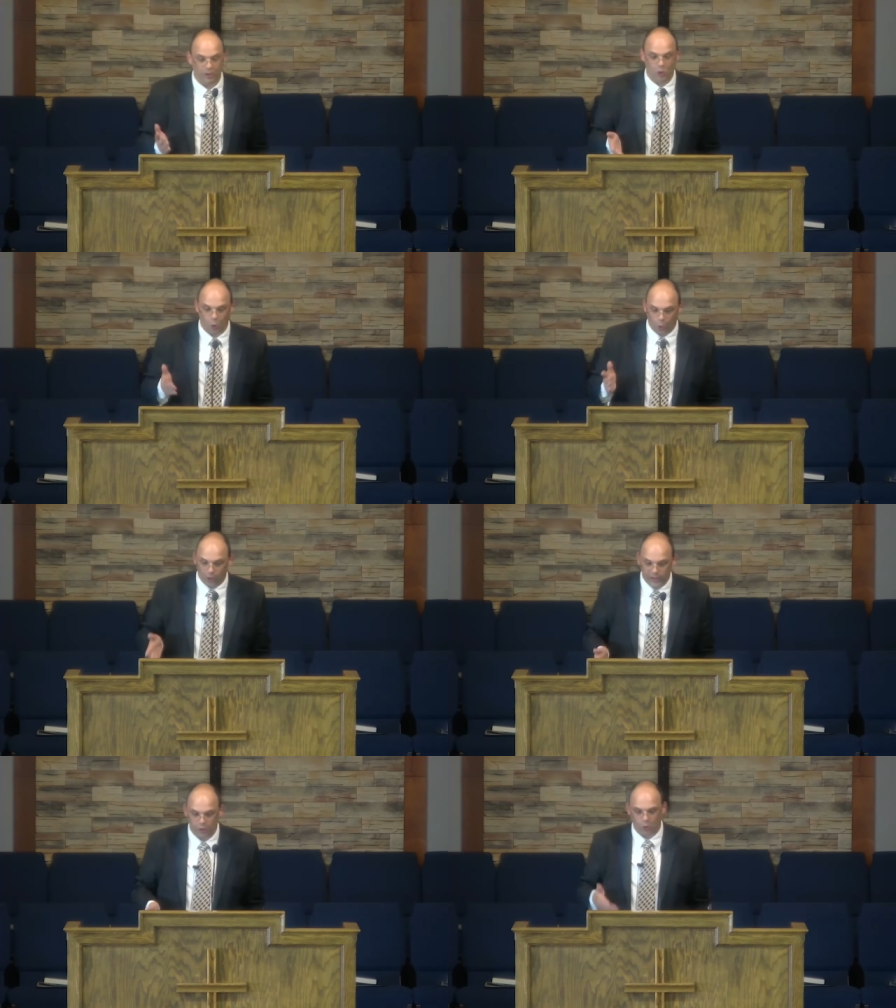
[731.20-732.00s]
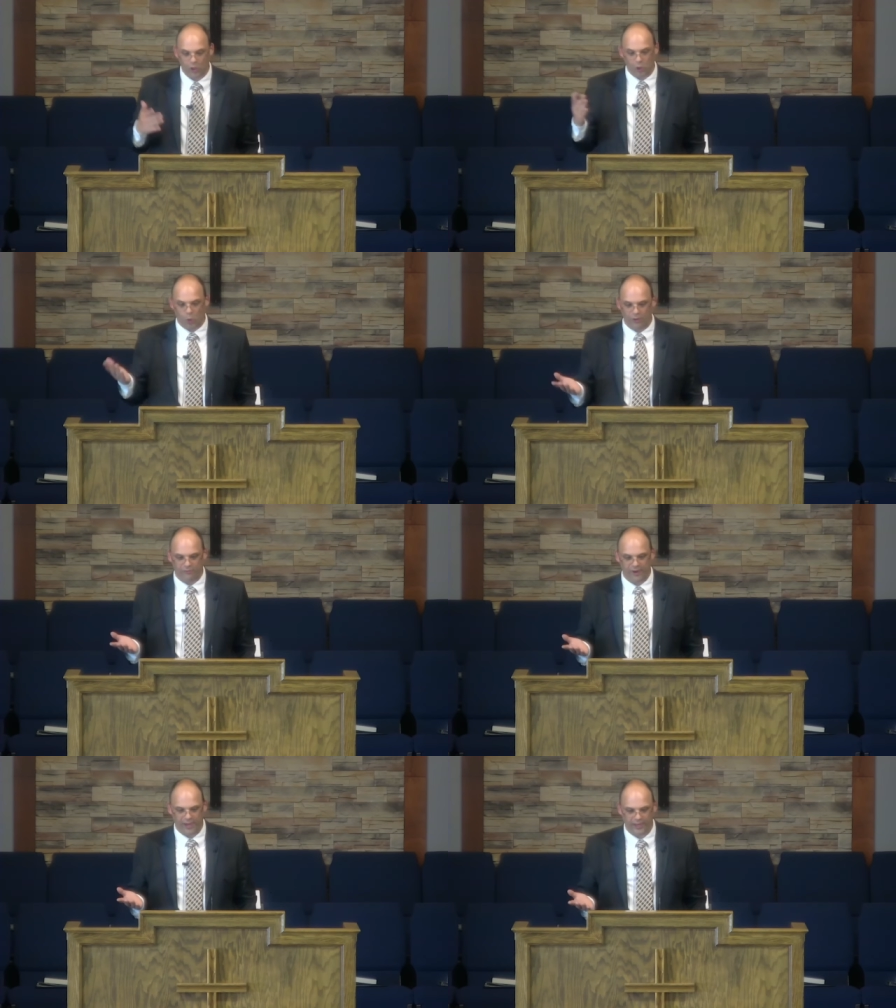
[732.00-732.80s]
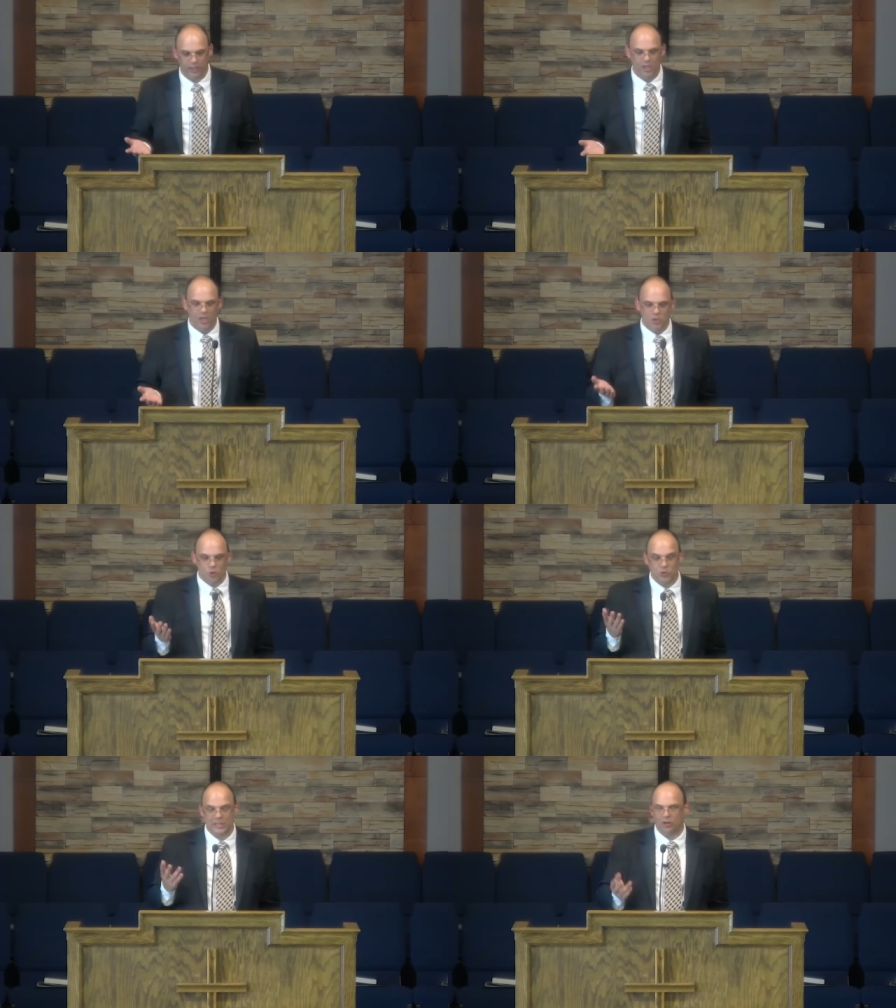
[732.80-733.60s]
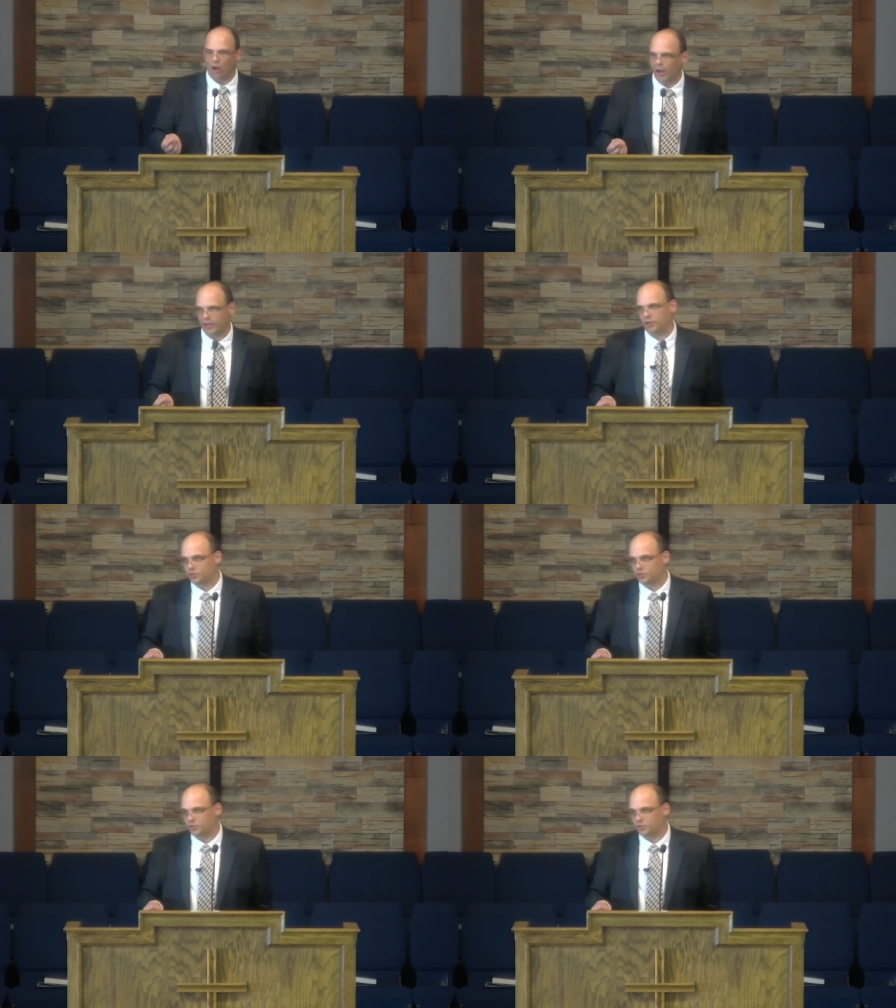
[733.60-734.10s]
glory or glorified used a lot here in